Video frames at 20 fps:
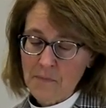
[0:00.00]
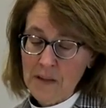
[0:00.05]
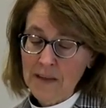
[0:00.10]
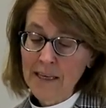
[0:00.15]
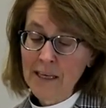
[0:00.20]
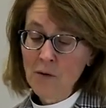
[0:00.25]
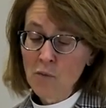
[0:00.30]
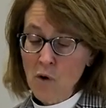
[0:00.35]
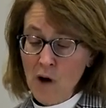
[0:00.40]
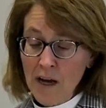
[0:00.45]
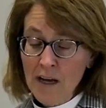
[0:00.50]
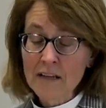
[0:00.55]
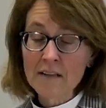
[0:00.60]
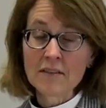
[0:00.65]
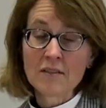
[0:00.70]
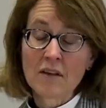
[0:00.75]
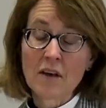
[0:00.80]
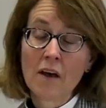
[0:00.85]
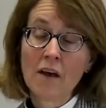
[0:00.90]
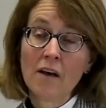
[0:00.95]
It
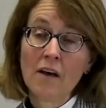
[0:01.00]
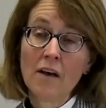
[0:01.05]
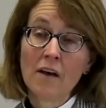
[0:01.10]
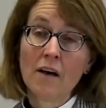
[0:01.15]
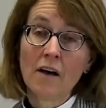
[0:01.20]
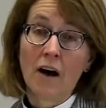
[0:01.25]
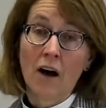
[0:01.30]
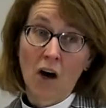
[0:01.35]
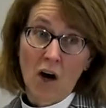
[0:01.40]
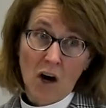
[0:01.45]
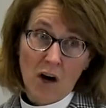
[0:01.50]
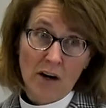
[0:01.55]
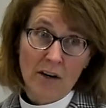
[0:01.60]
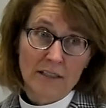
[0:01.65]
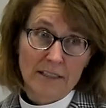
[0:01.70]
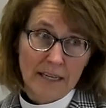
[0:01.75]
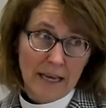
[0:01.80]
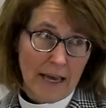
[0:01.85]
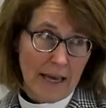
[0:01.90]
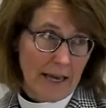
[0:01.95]
was a
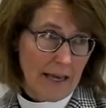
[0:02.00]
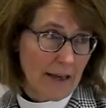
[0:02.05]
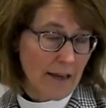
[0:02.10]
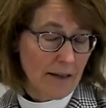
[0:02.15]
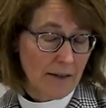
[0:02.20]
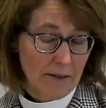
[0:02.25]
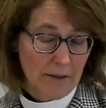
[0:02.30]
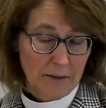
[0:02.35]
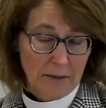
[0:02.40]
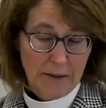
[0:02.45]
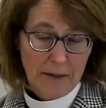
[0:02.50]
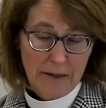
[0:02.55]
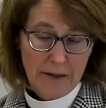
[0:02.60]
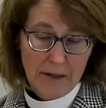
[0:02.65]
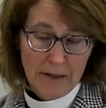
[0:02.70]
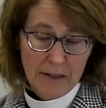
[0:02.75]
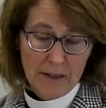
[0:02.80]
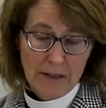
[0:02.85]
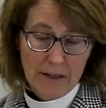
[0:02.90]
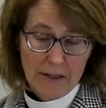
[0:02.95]
hard day,
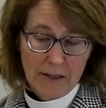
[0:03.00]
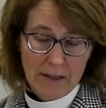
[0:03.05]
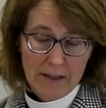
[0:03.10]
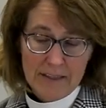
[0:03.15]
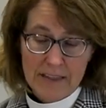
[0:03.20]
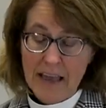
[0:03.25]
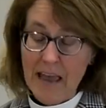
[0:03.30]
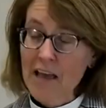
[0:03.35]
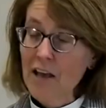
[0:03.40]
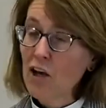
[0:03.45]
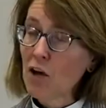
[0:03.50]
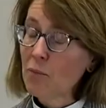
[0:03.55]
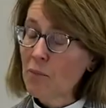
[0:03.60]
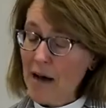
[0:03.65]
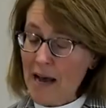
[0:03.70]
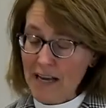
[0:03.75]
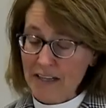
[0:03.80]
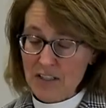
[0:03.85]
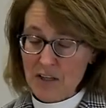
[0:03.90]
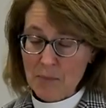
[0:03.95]
saying
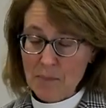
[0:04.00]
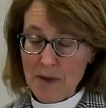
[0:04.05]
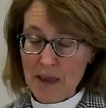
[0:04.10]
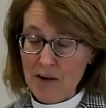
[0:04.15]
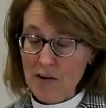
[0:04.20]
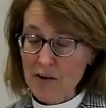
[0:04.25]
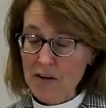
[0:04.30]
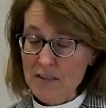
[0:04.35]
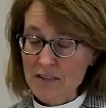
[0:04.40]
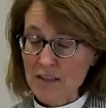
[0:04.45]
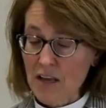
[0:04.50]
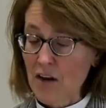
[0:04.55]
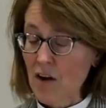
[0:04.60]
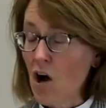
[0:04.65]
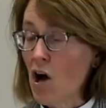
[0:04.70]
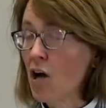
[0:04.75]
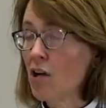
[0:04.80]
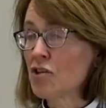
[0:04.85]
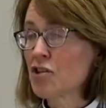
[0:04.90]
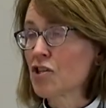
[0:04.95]
goodbye to Maris and
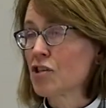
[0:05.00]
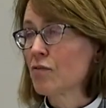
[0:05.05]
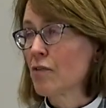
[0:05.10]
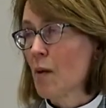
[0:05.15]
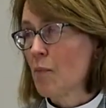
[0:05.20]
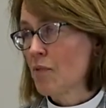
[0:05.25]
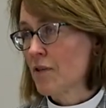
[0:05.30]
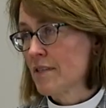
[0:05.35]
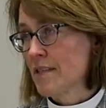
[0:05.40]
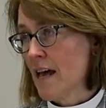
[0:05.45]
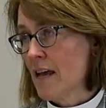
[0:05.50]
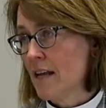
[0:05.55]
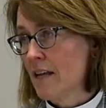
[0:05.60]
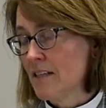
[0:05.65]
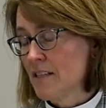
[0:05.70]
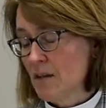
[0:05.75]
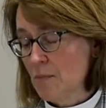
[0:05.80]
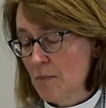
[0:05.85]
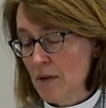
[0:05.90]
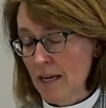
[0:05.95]
all she represented
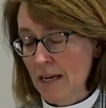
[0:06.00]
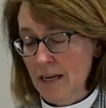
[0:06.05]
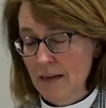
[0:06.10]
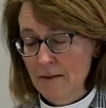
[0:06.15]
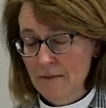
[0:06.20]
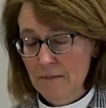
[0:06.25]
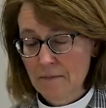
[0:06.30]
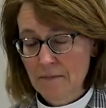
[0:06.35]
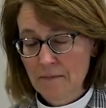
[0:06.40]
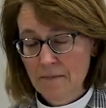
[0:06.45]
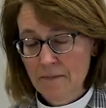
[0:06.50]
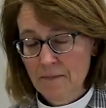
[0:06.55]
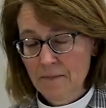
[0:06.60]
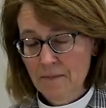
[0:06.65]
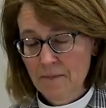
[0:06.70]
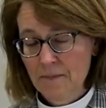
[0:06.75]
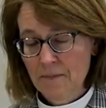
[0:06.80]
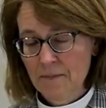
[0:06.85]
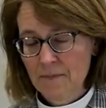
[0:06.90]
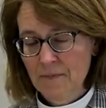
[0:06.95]
to me.
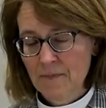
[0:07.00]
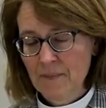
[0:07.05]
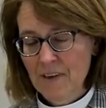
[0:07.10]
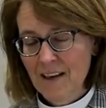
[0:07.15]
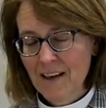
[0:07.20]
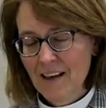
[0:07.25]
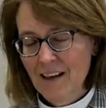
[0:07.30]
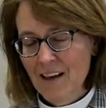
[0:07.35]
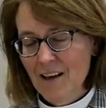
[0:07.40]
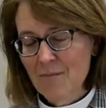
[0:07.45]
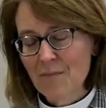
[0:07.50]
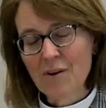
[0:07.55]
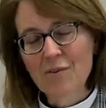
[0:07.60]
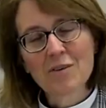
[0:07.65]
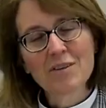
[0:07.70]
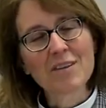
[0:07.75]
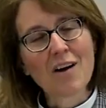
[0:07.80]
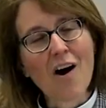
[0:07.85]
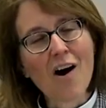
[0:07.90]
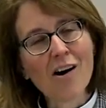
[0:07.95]
But it
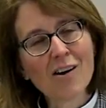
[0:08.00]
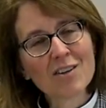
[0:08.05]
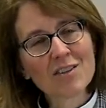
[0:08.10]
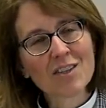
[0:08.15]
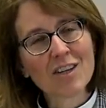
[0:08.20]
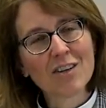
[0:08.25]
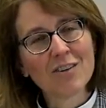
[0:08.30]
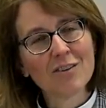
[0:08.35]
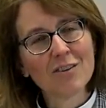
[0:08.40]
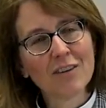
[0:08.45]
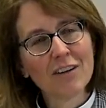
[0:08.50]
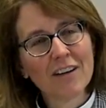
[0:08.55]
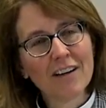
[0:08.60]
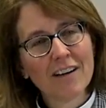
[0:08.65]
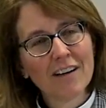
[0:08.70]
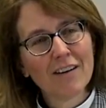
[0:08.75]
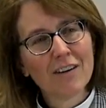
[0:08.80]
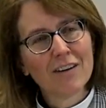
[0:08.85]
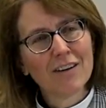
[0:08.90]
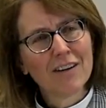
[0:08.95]
was also
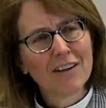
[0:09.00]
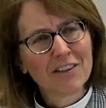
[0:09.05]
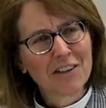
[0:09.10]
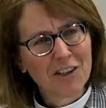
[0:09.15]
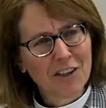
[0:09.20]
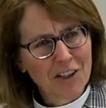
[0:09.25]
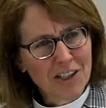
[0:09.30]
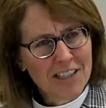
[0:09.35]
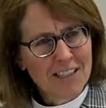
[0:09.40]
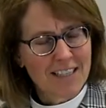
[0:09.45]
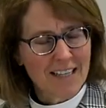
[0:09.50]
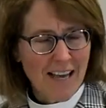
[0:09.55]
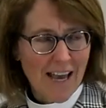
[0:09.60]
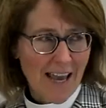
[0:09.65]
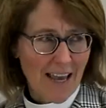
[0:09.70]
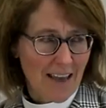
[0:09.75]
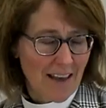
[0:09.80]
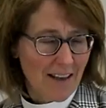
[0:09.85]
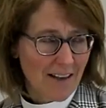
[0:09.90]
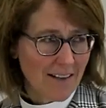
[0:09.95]
a good
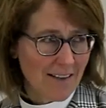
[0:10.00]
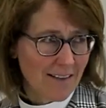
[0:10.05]
day